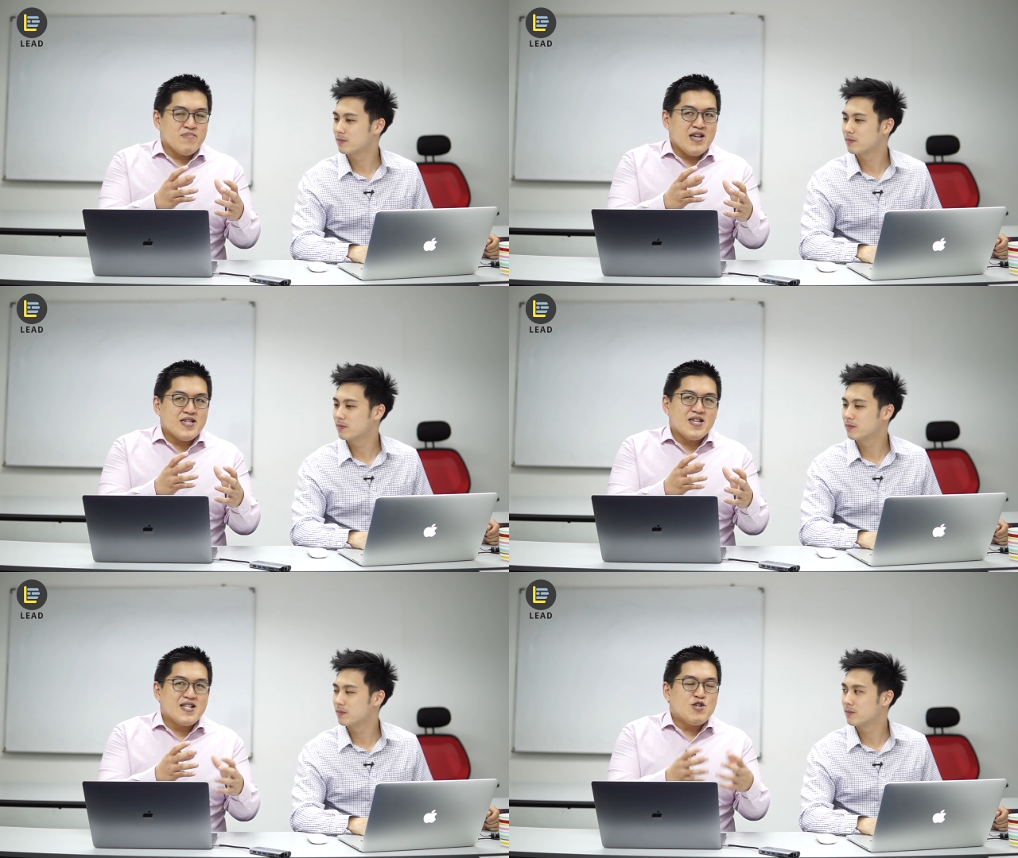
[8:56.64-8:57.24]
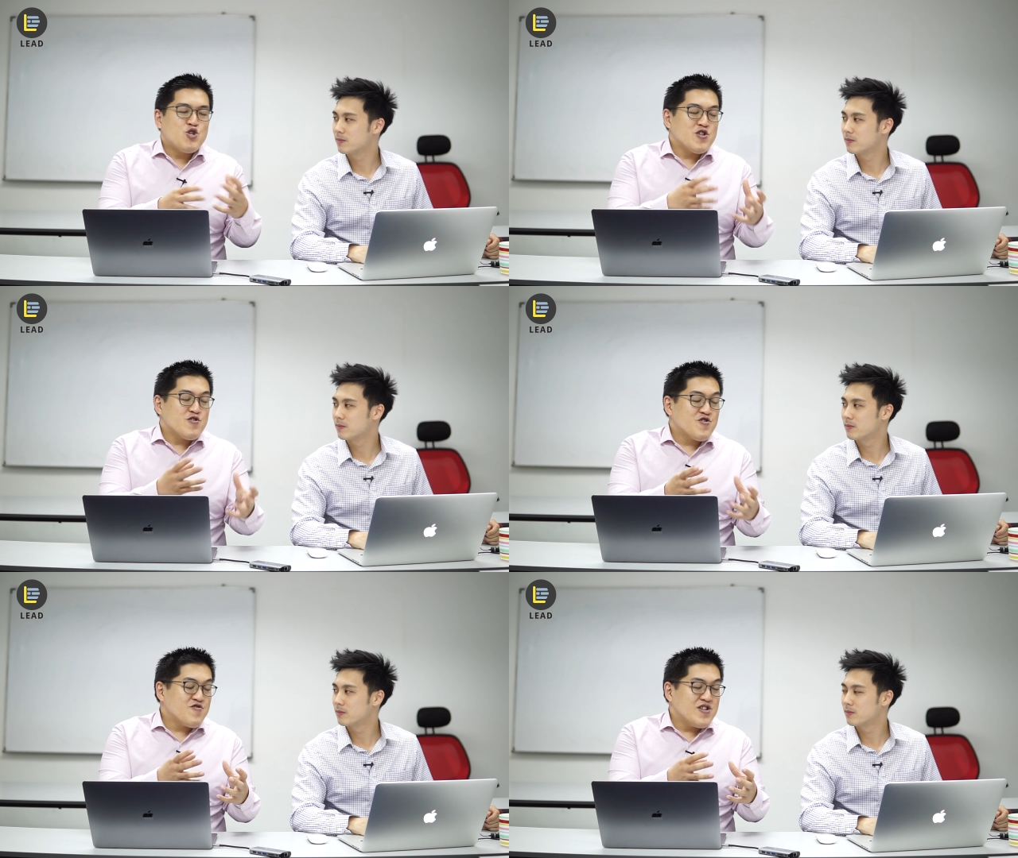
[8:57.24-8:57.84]
Speaker 1: let's say
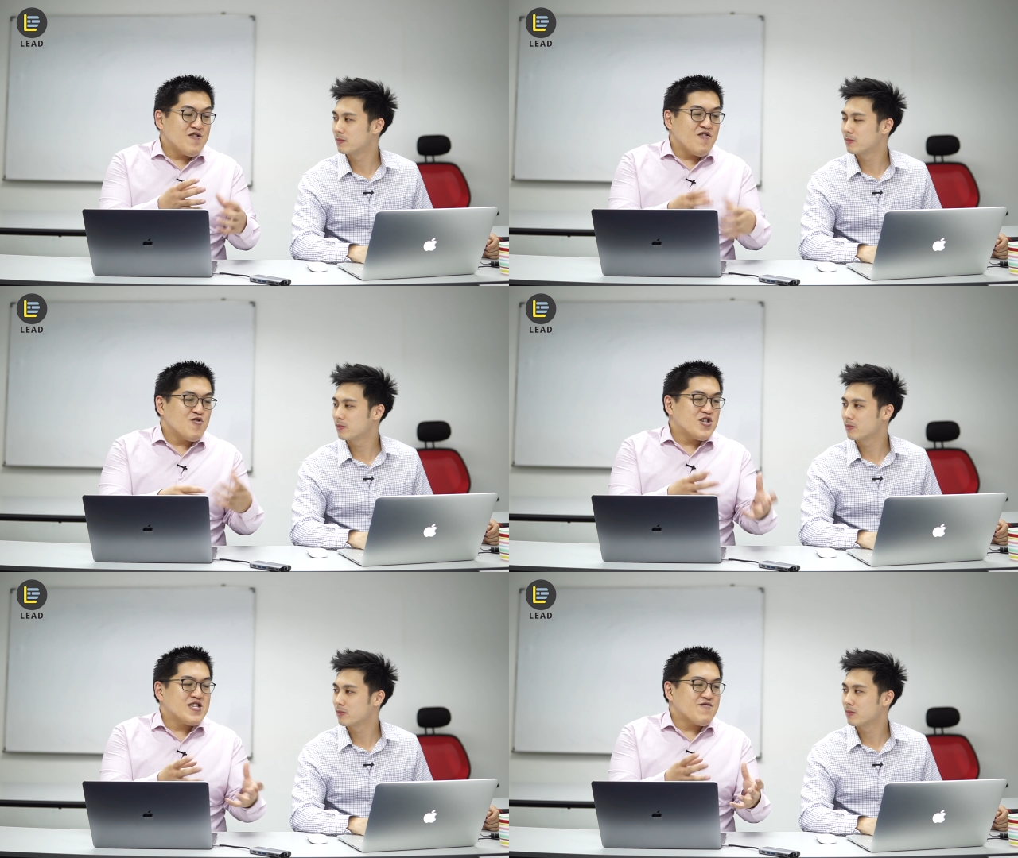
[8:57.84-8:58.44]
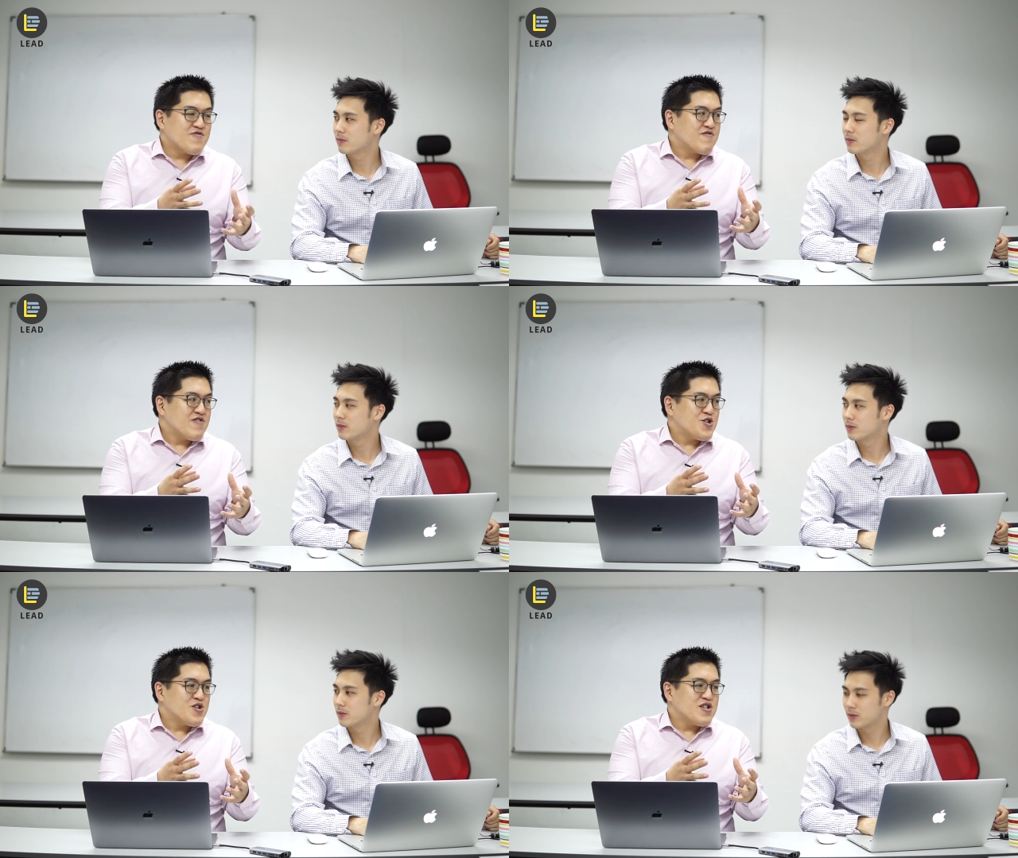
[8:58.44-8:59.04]
decision tree or logistic
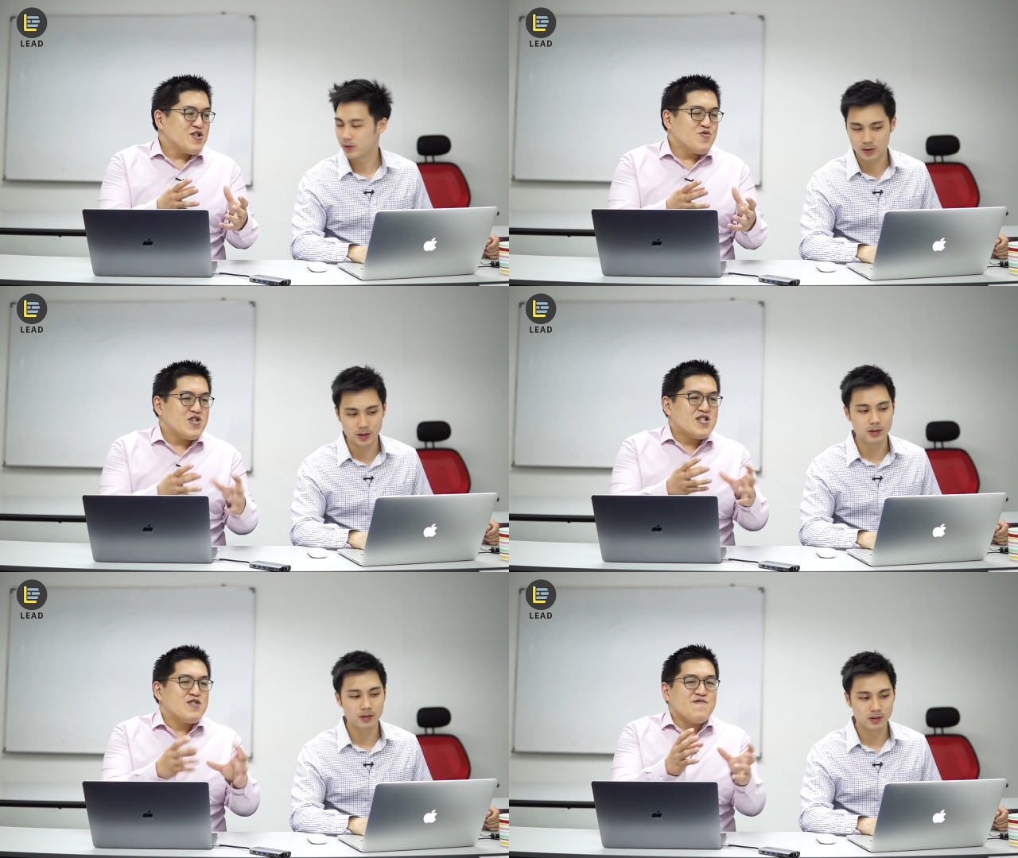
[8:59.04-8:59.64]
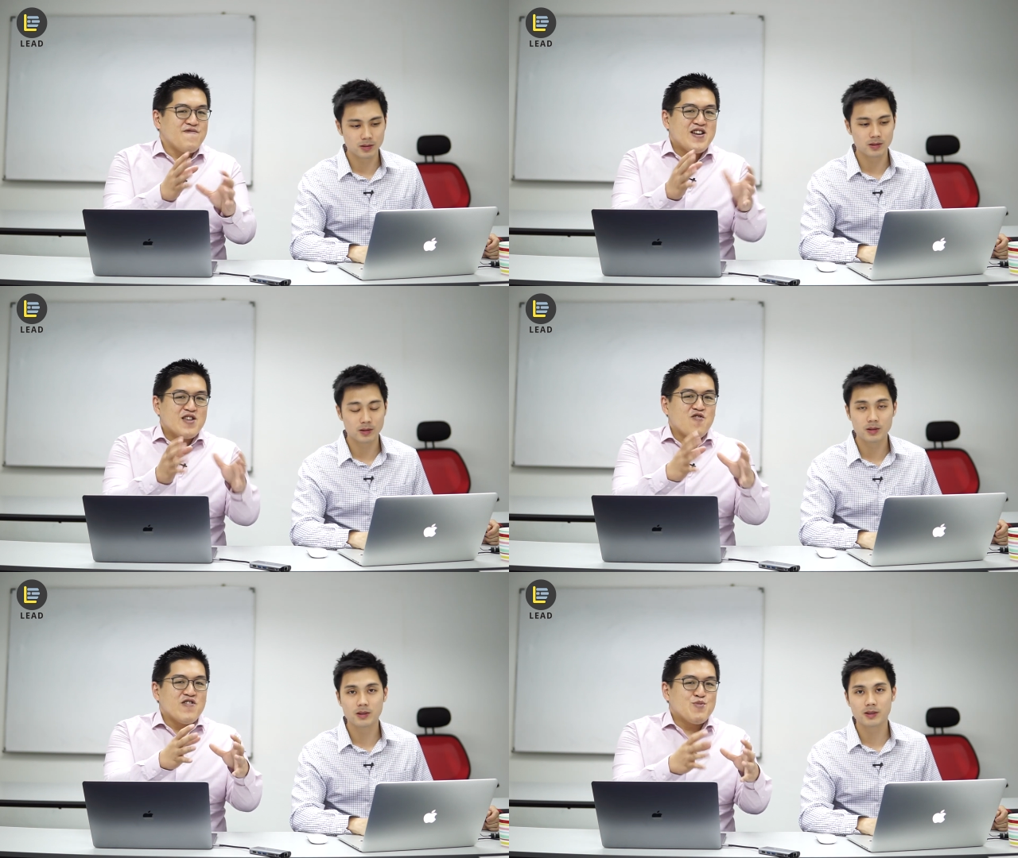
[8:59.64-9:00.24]
regression, you just need to
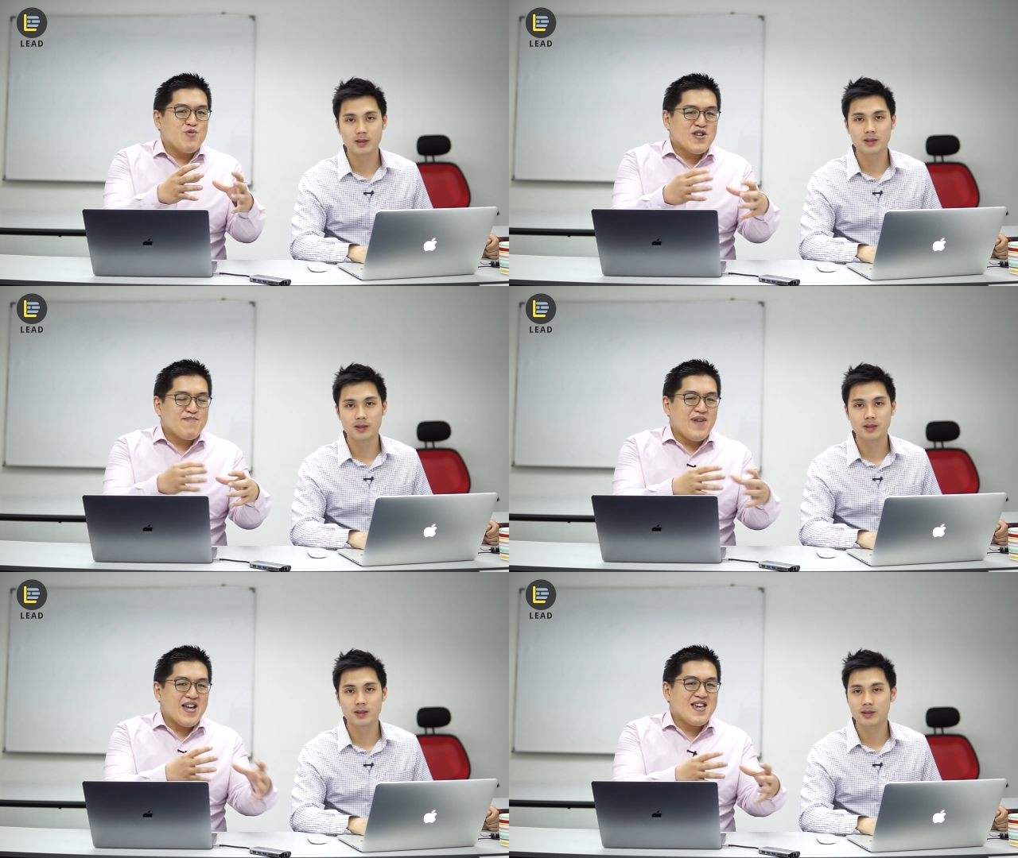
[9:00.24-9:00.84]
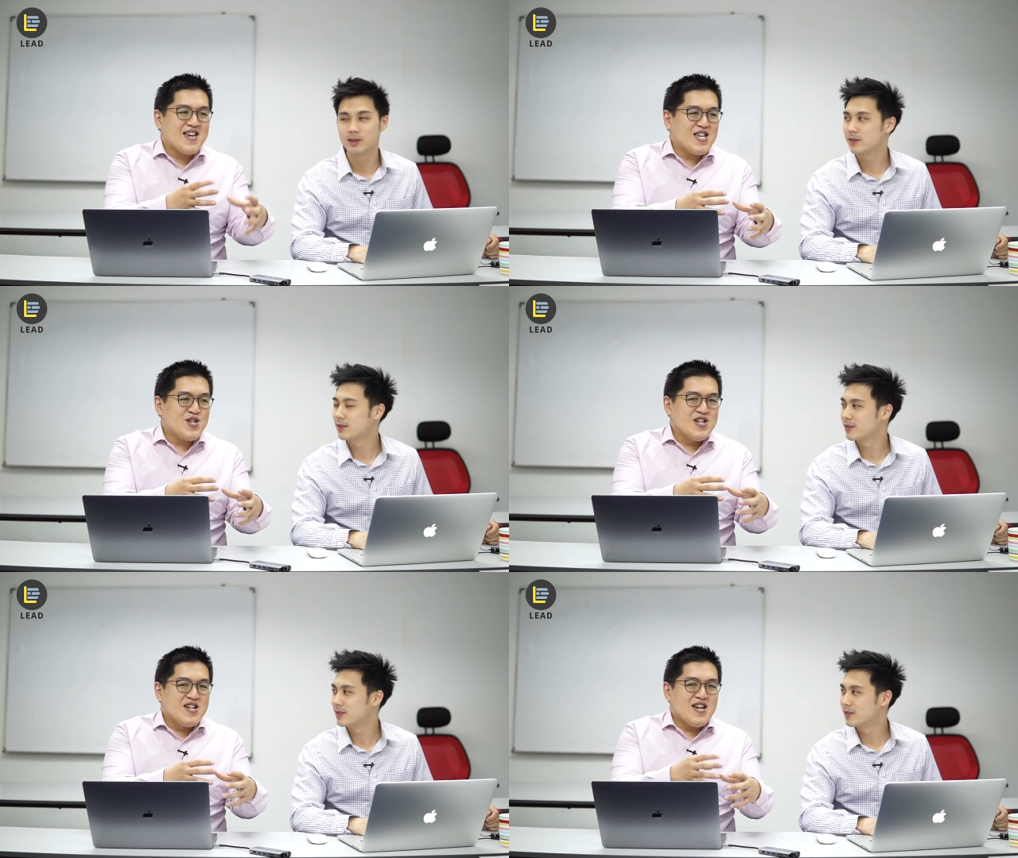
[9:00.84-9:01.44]
find the corresponding
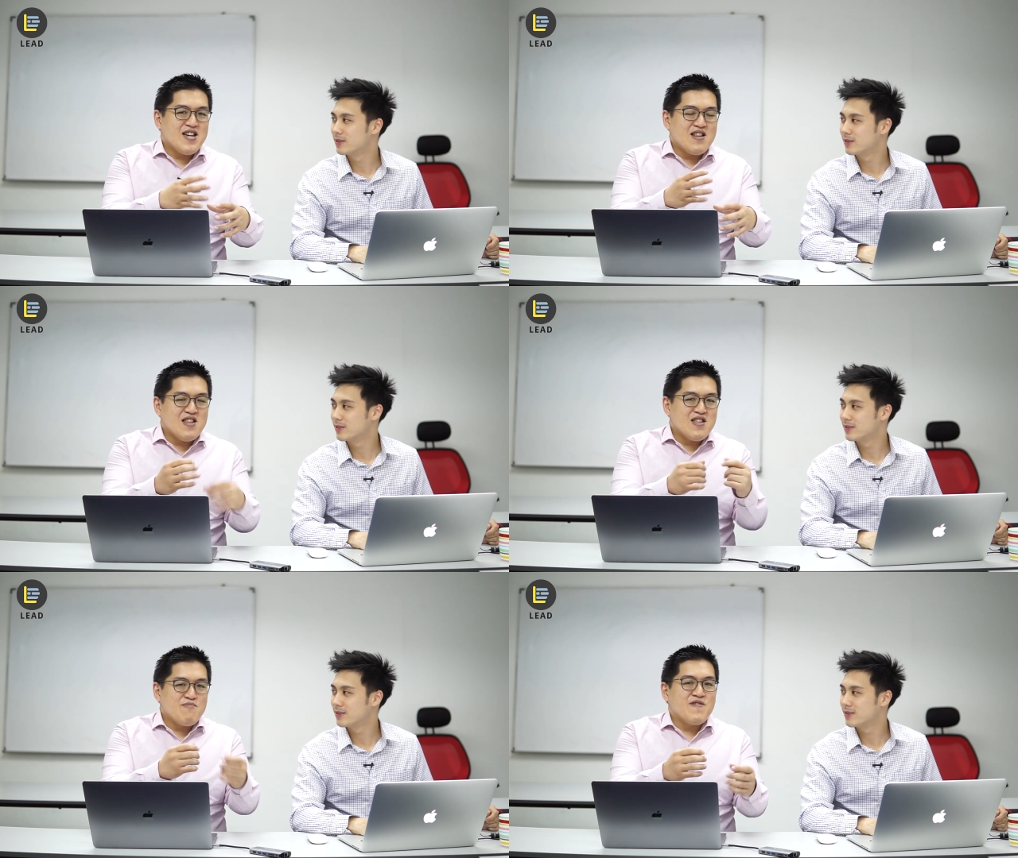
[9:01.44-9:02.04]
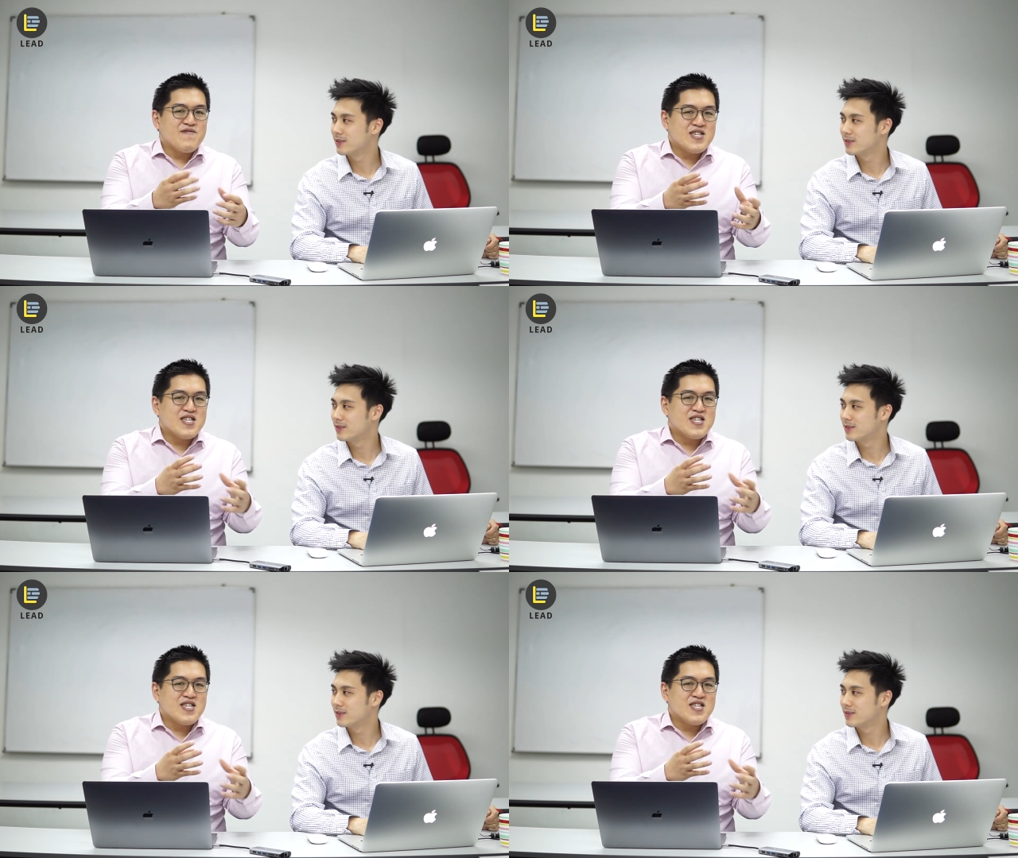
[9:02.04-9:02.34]
package and learn a bit of the